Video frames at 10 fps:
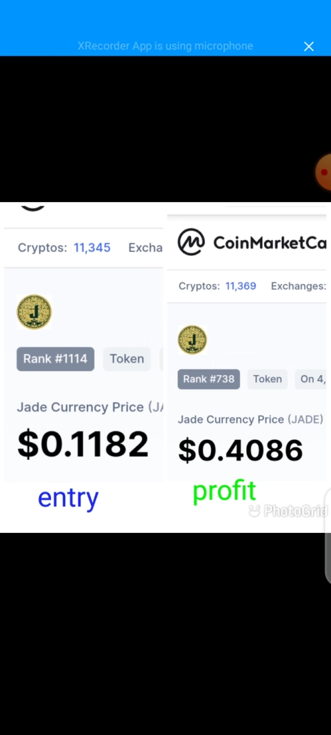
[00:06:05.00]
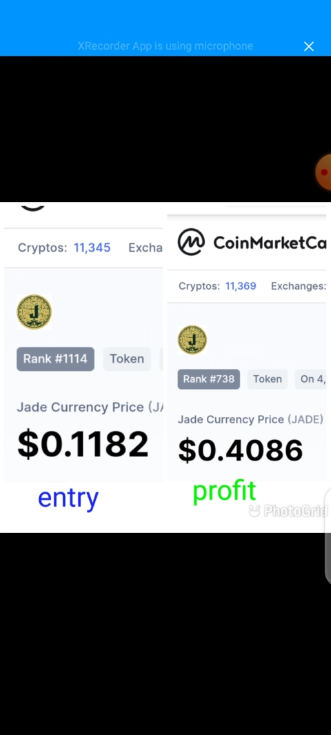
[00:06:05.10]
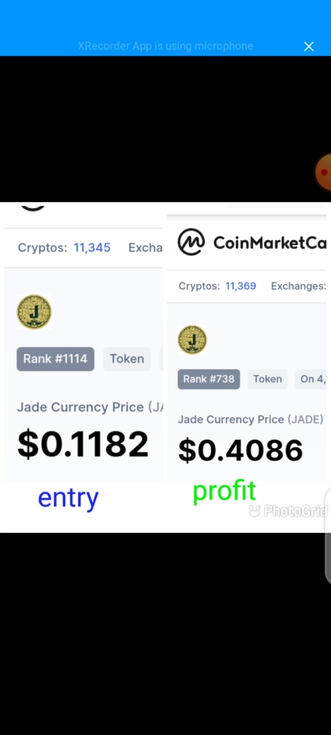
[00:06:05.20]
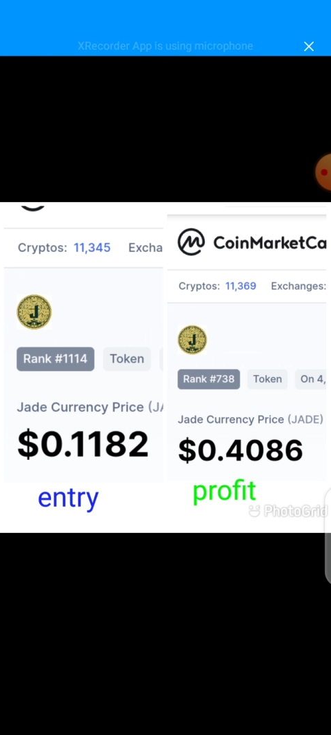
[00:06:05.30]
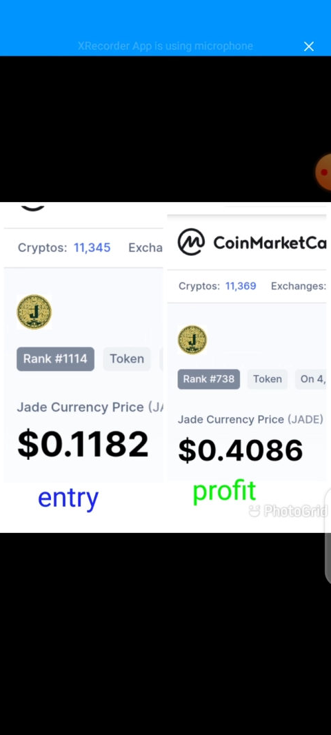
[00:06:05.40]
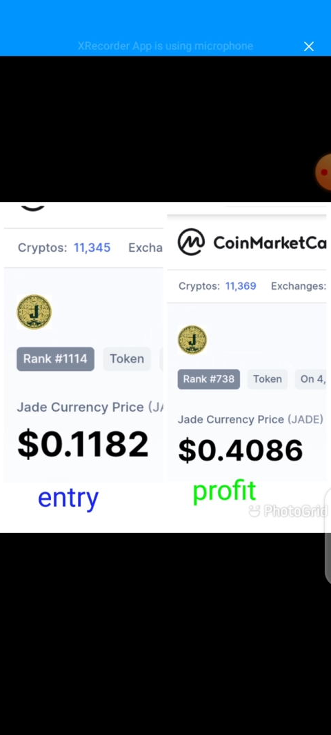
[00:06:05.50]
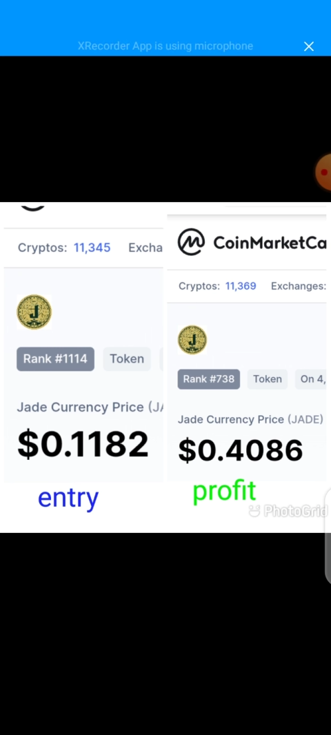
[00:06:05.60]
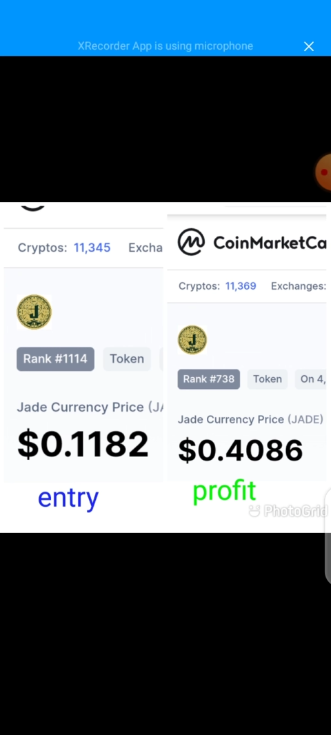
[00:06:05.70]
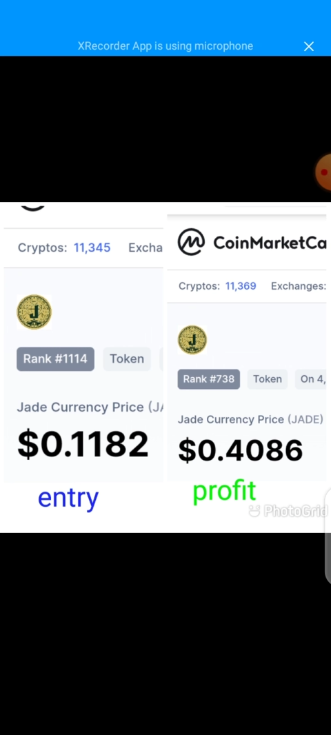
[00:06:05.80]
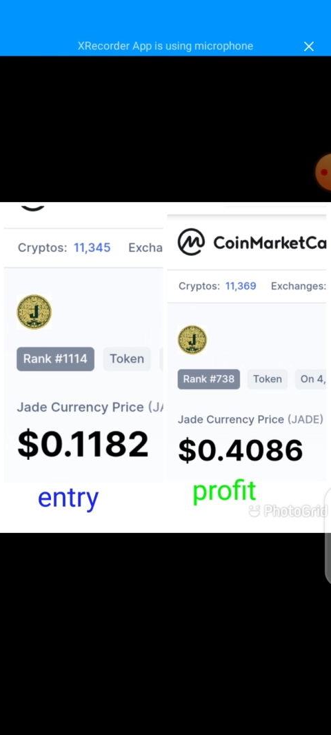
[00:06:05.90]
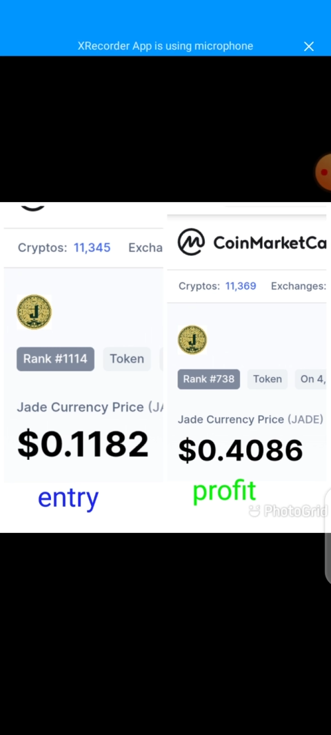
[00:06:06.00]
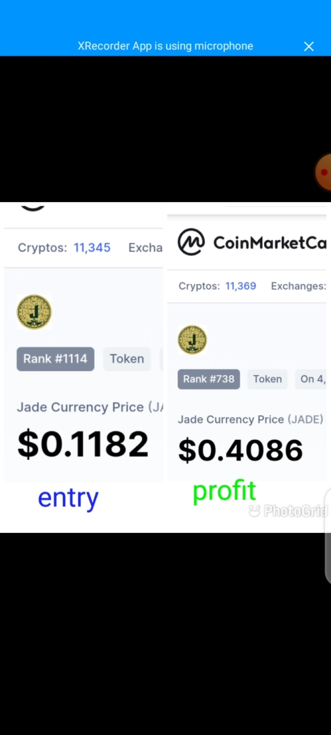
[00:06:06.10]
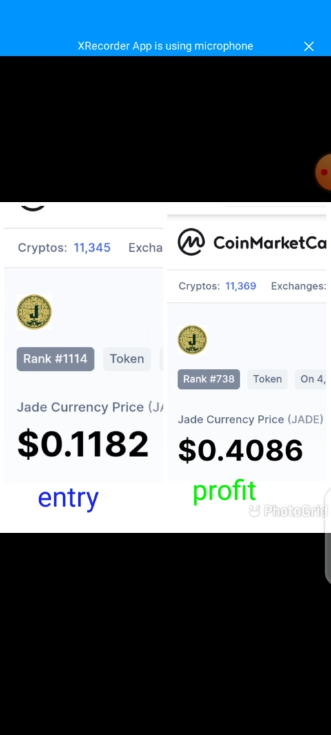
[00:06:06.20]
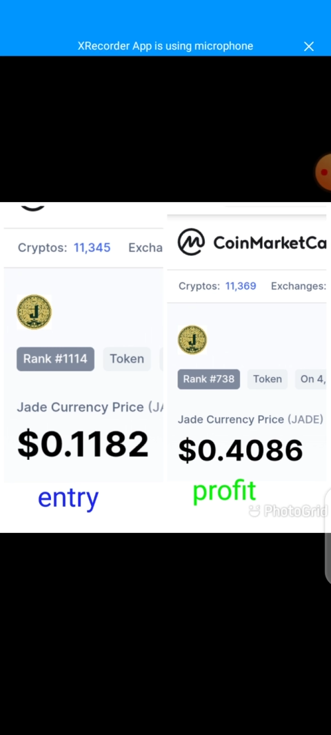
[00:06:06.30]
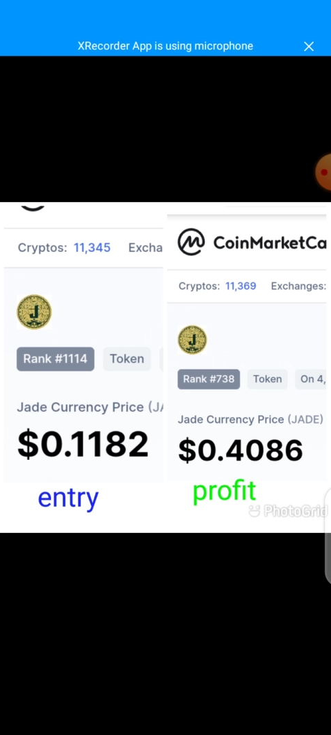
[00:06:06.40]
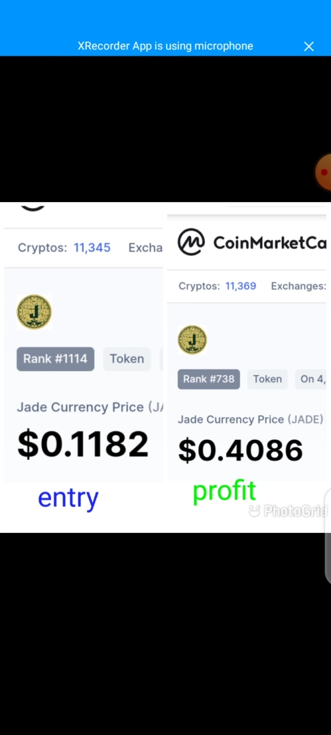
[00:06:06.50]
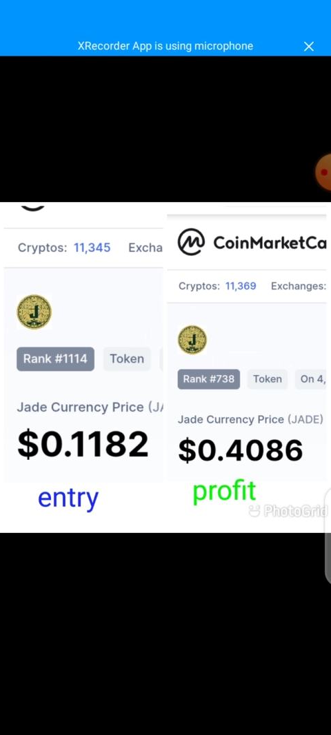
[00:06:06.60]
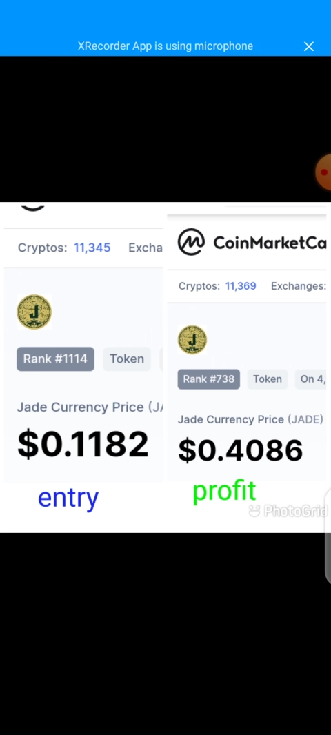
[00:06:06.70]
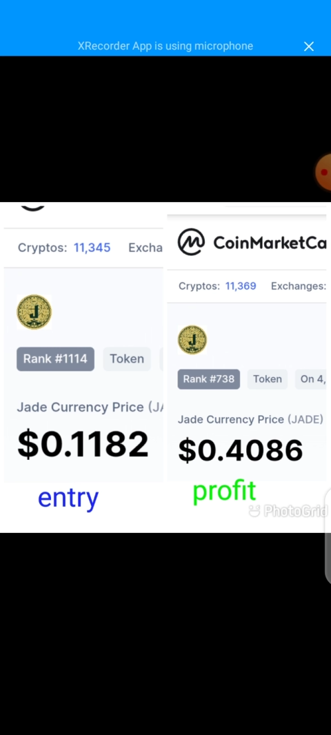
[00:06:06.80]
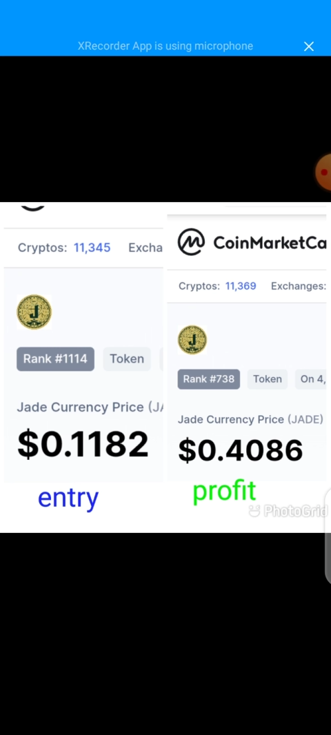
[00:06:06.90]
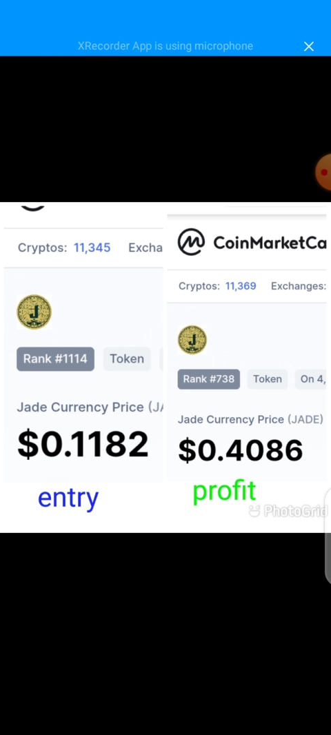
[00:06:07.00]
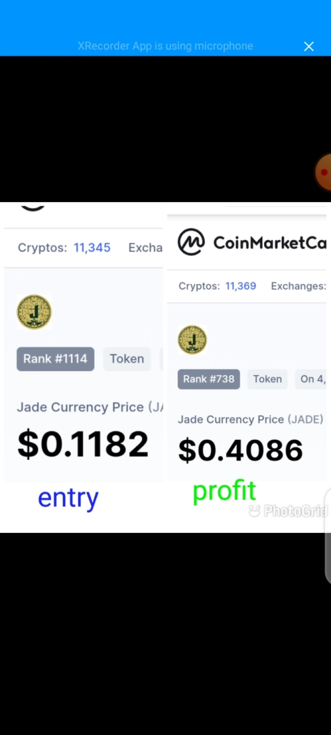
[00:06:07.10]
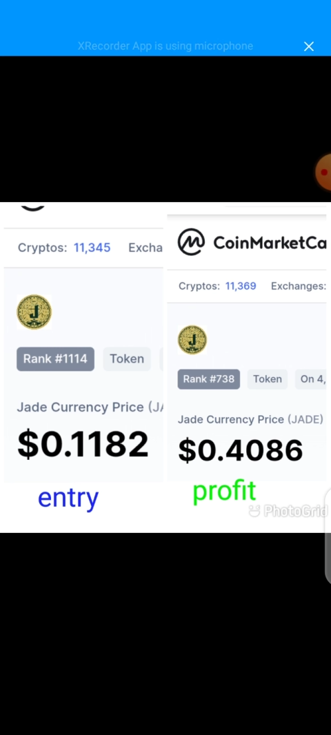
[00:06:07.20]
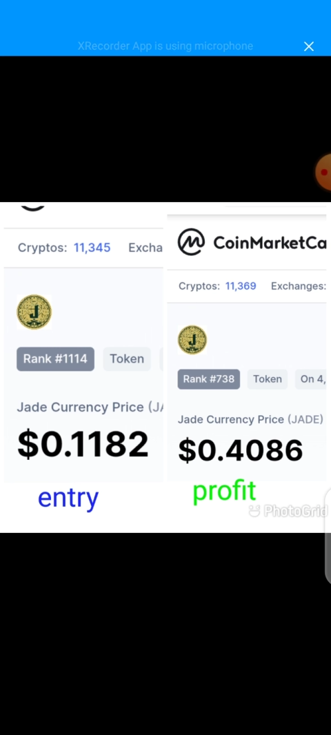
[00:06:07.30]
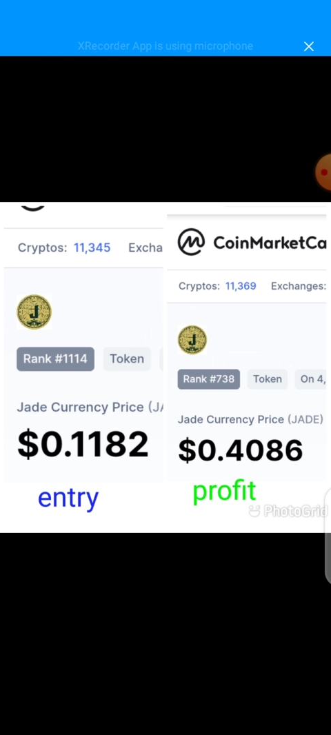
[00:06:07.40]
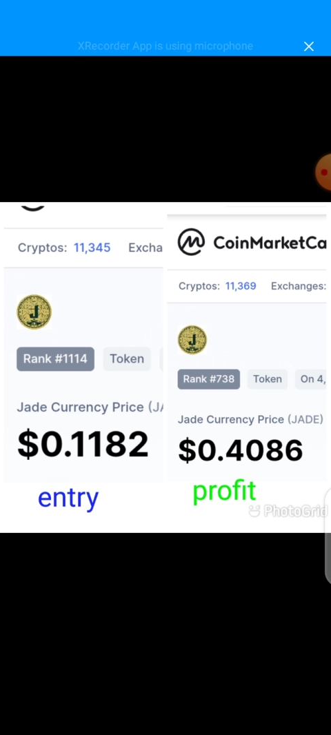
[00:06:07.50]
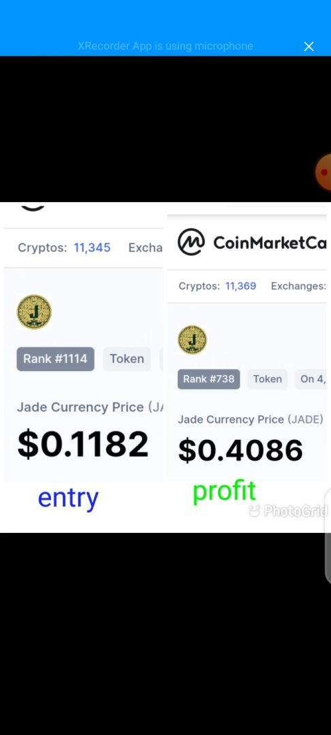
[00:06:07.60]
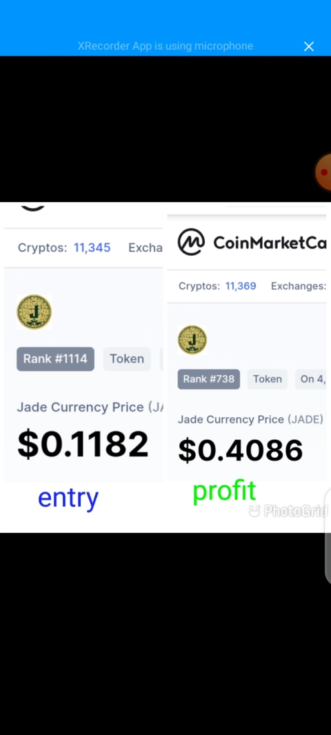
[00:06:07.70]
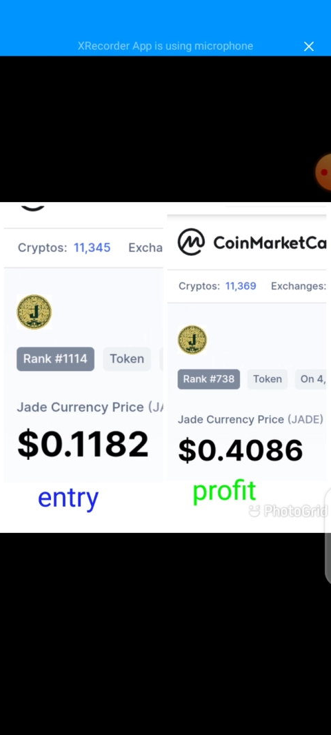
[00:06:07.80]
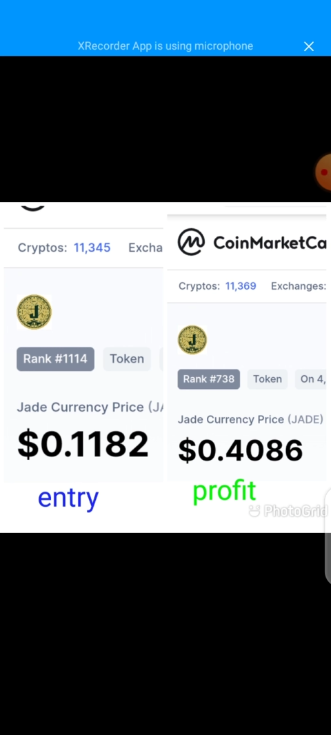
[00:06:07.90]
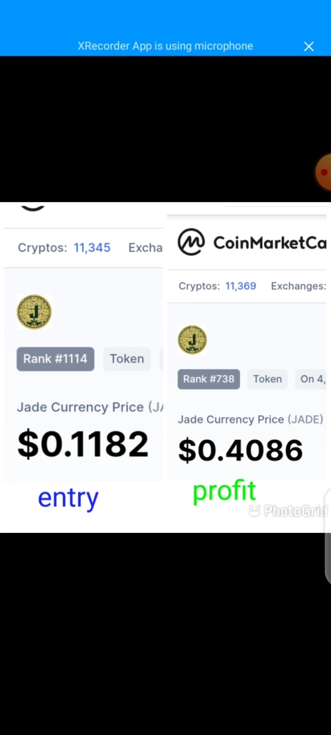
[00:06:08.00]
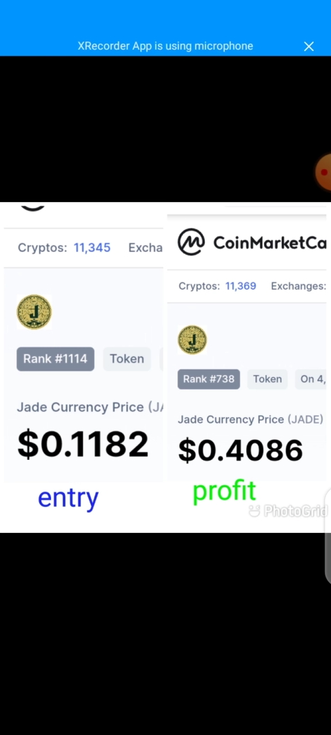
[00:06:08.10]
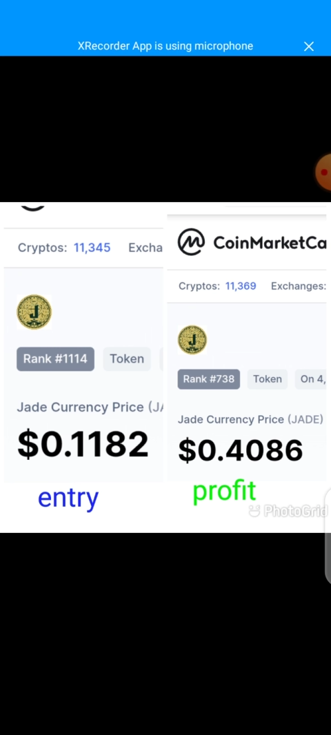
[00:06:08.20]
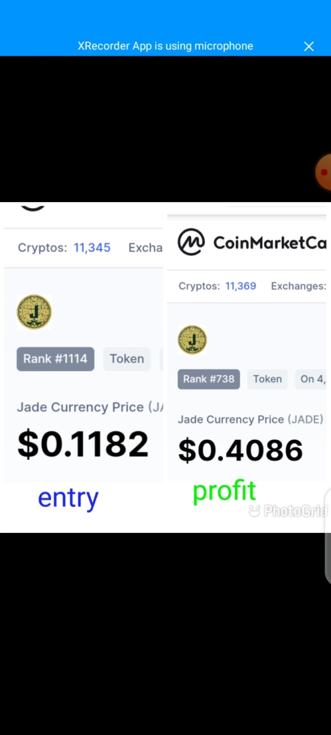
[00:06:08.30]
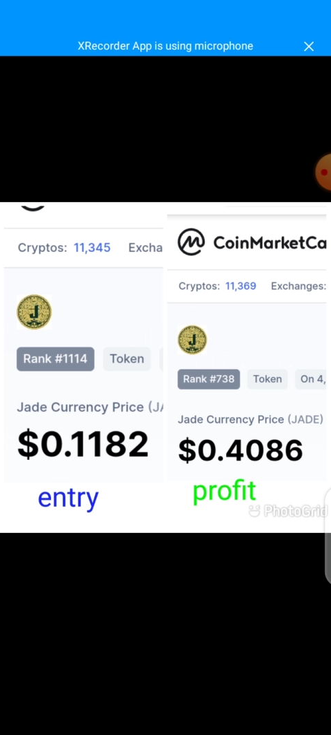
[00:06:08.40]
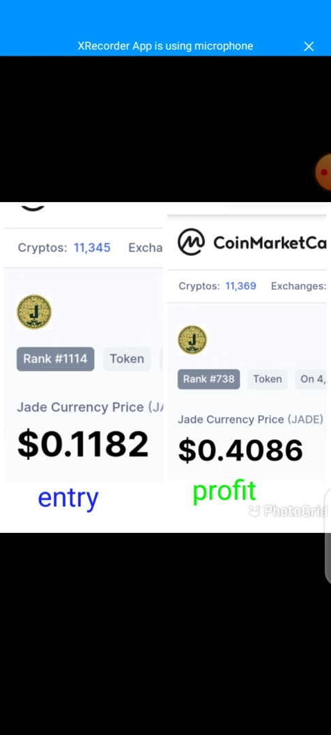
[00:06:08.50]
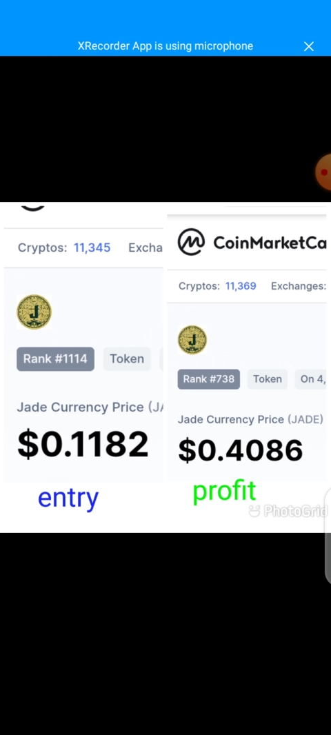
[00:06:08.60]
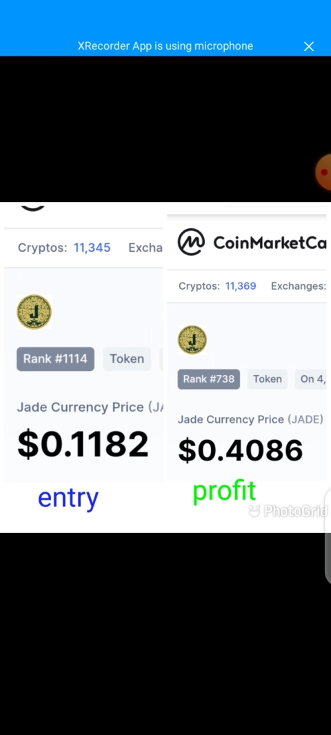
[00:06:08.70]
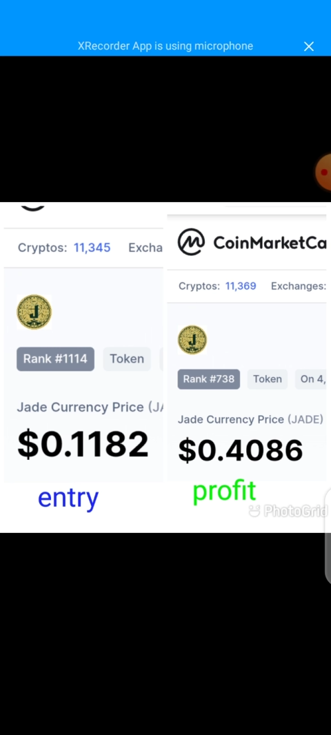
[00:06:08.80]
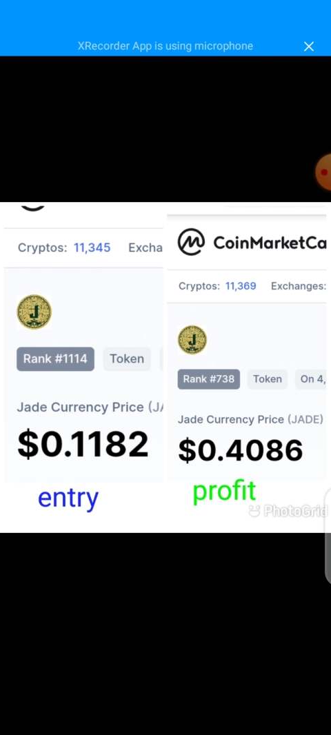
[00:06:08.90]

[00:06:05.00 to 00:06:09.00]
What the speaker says: (no speaker visible)